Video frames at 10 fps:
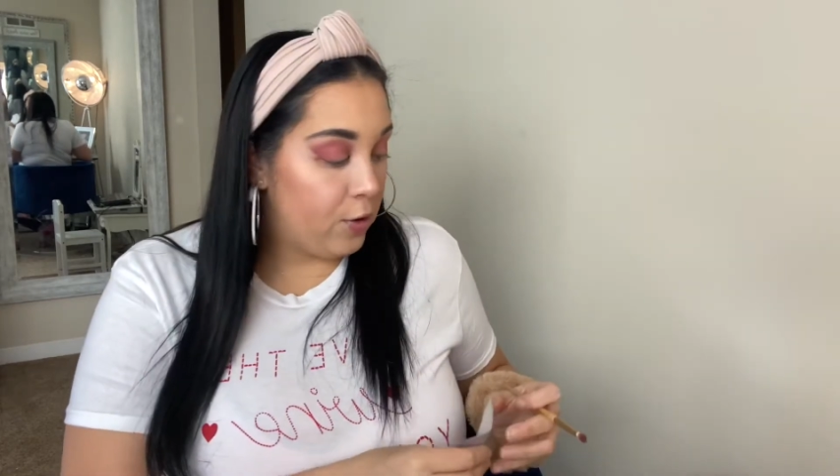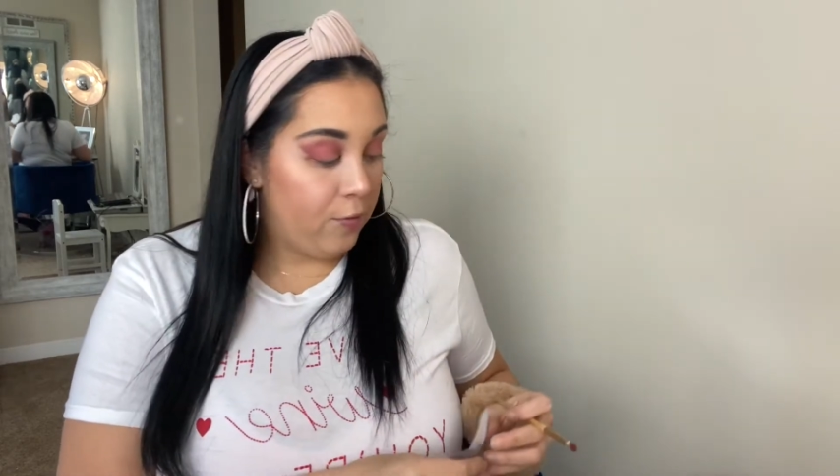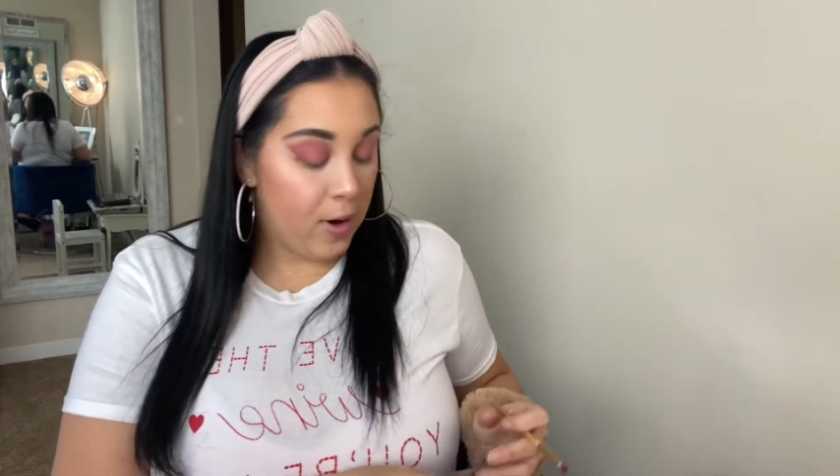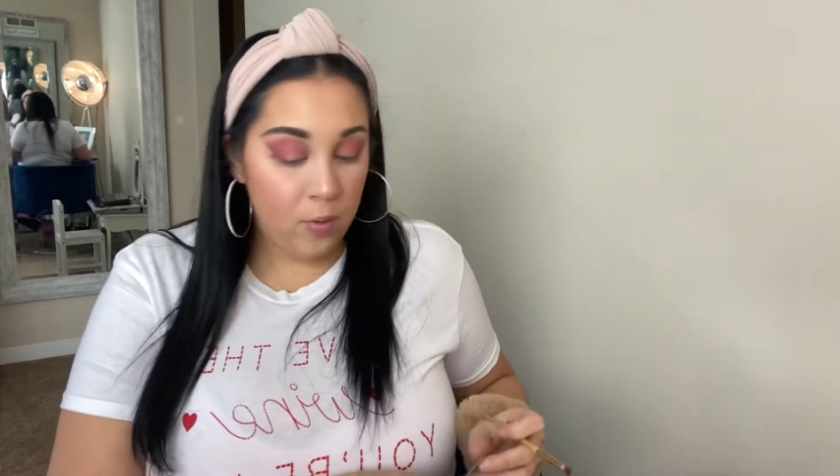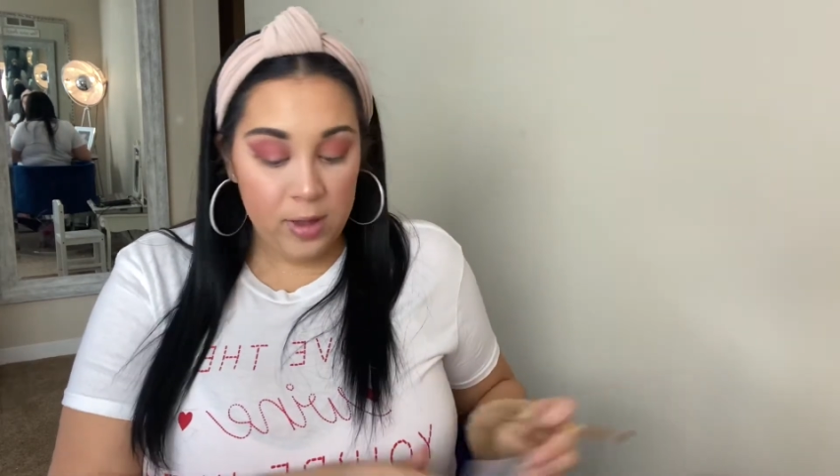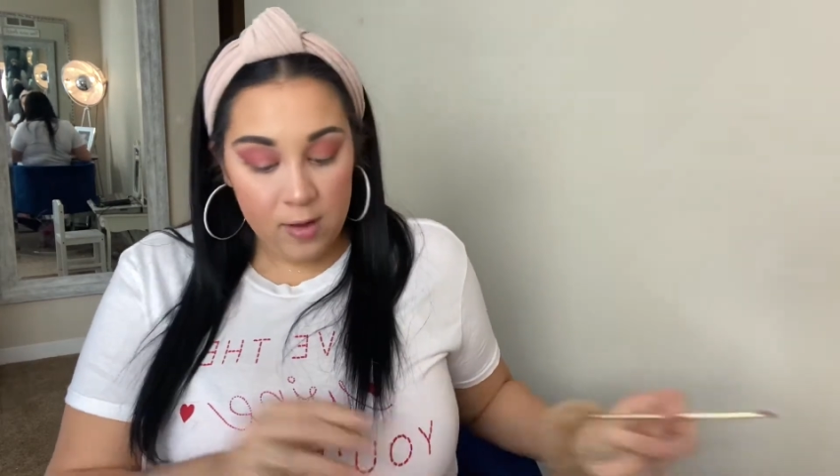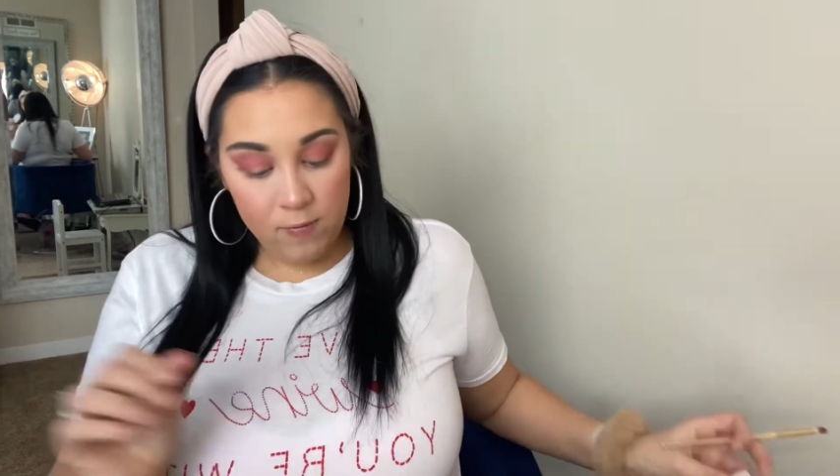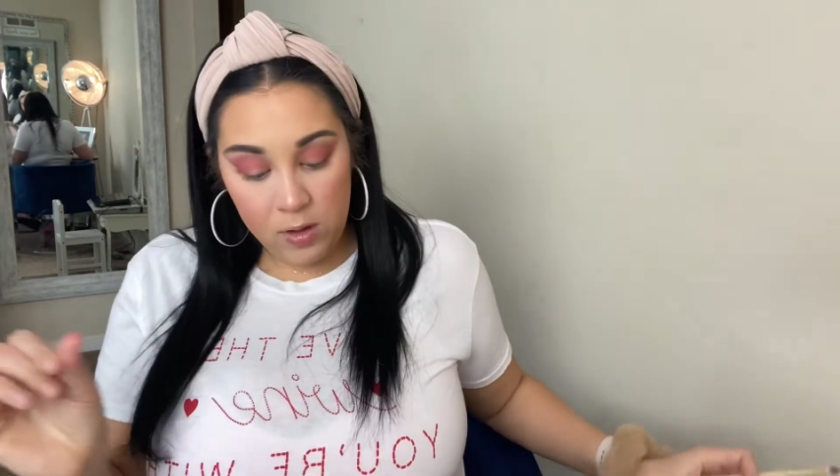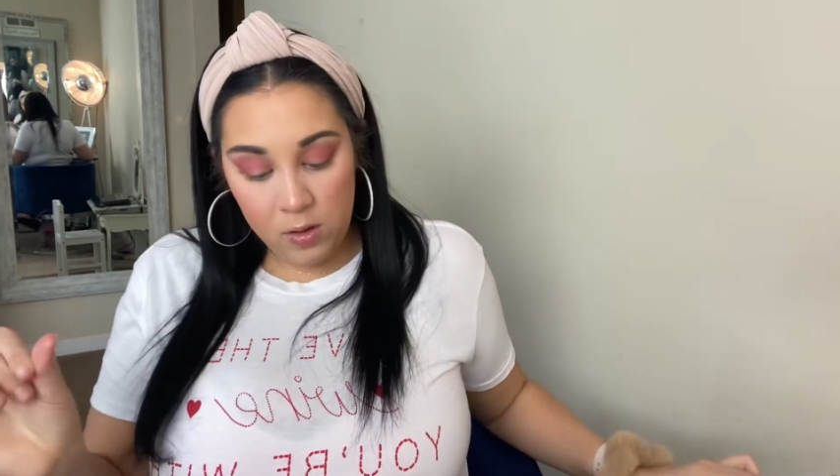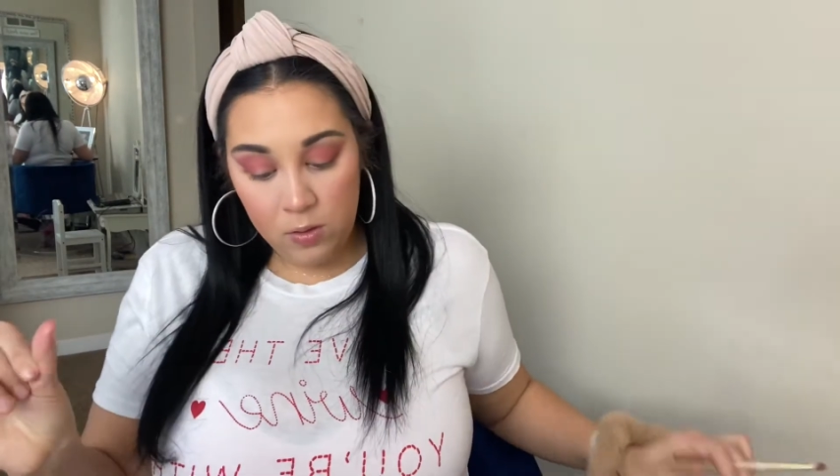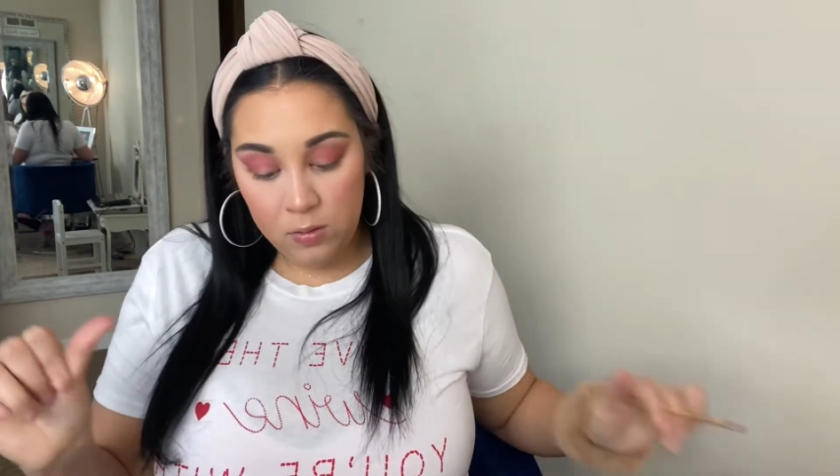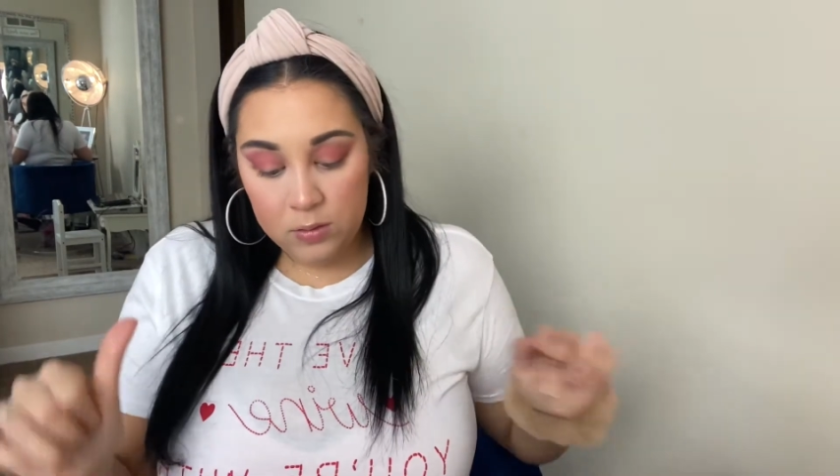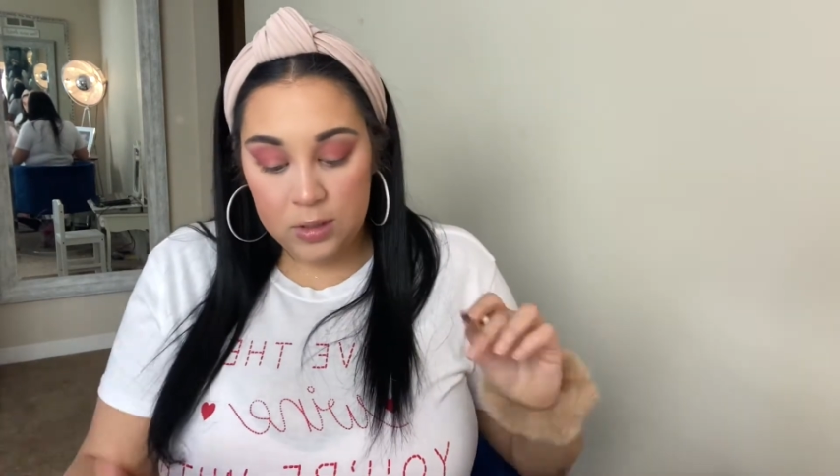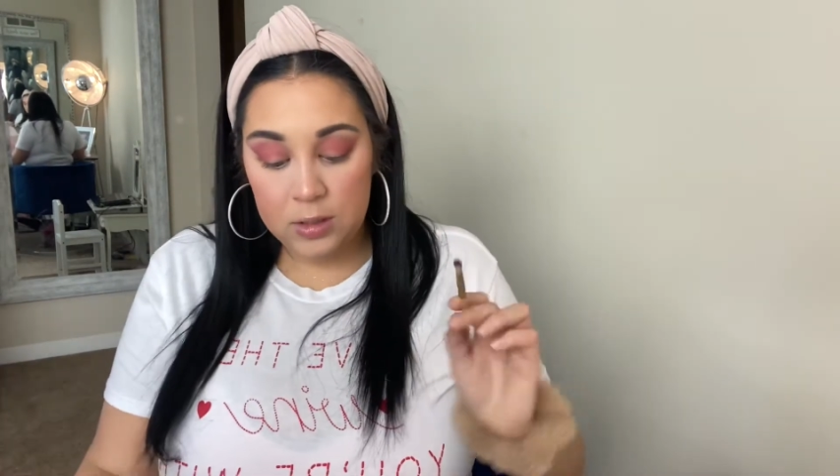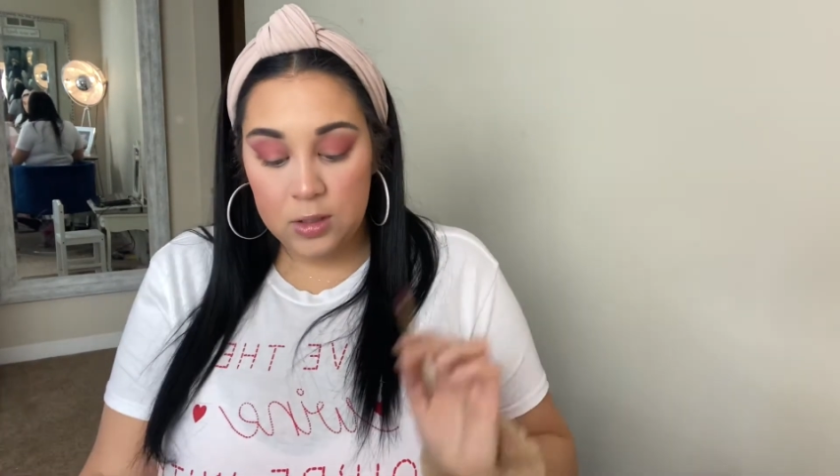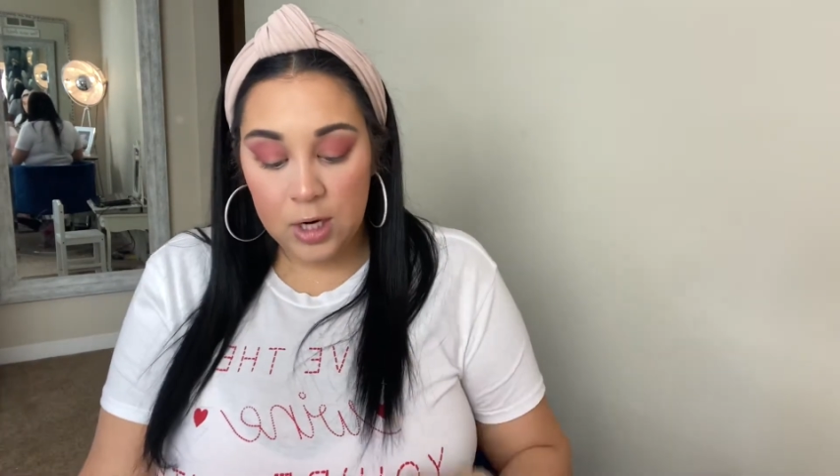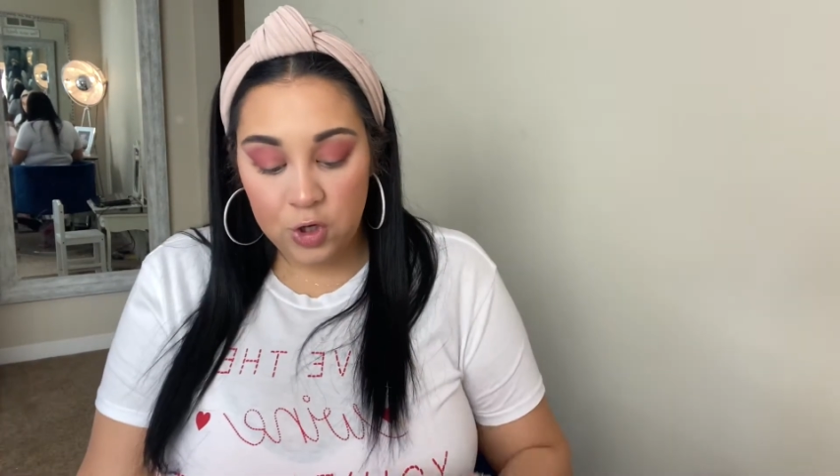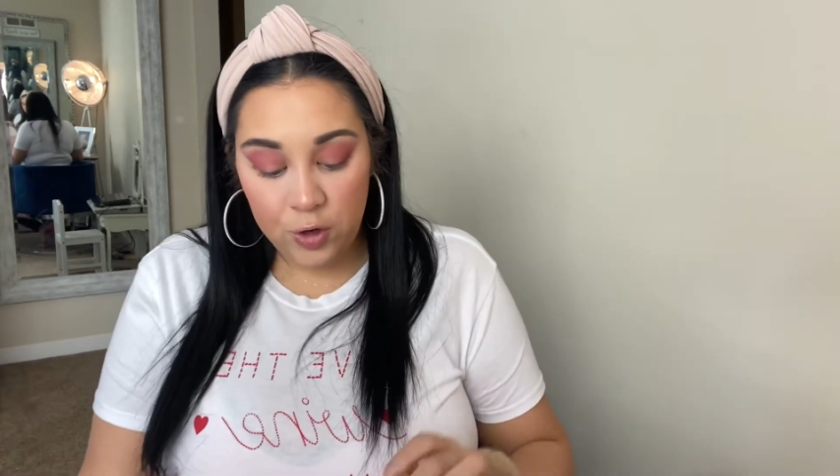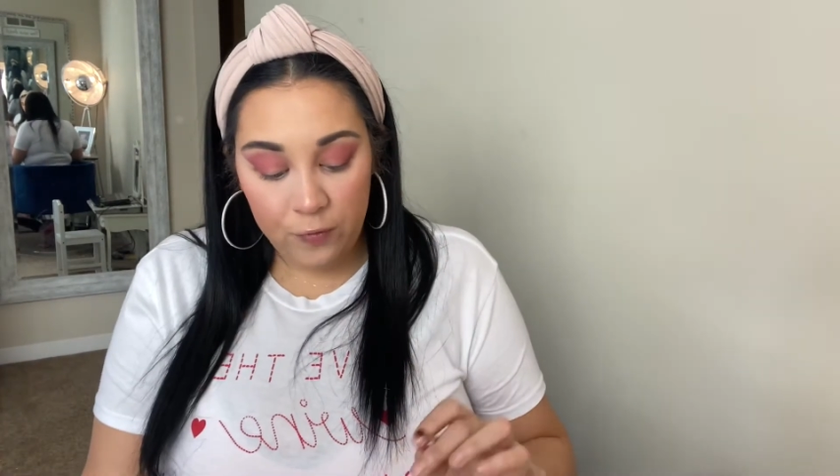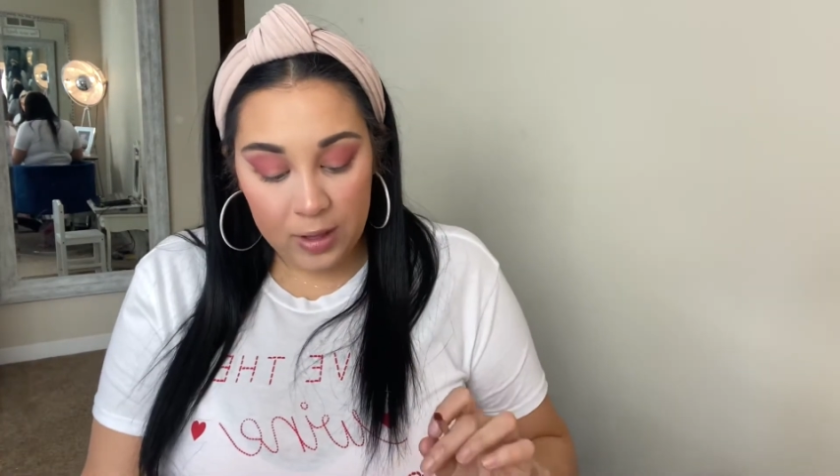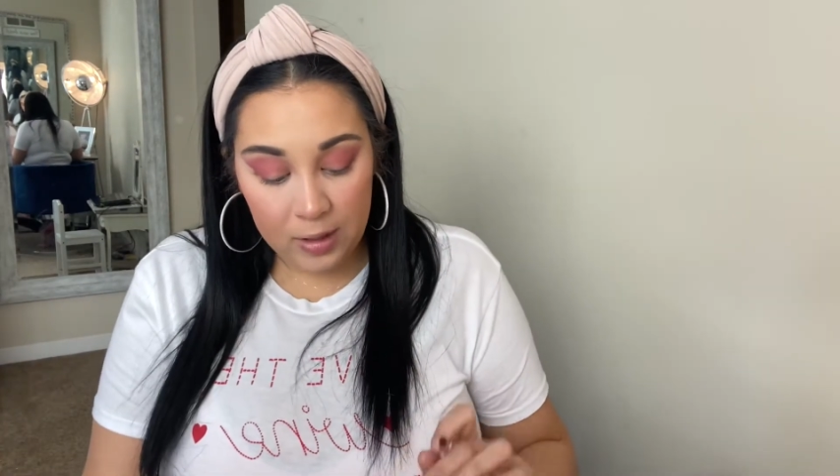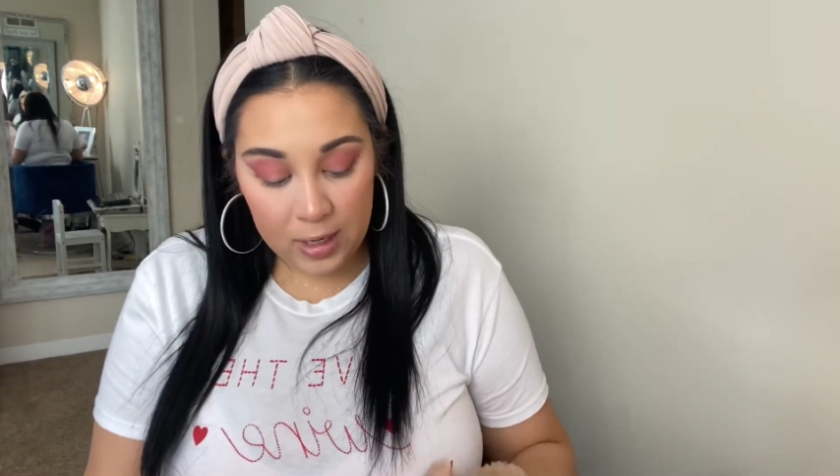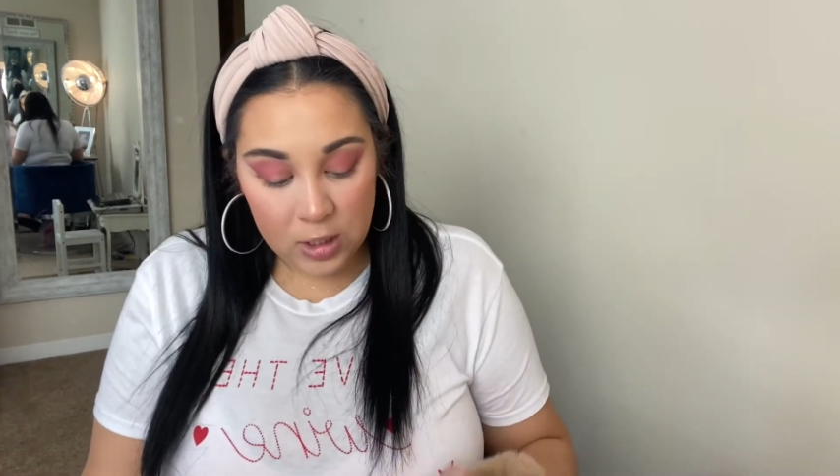far we have used Touchy Feely,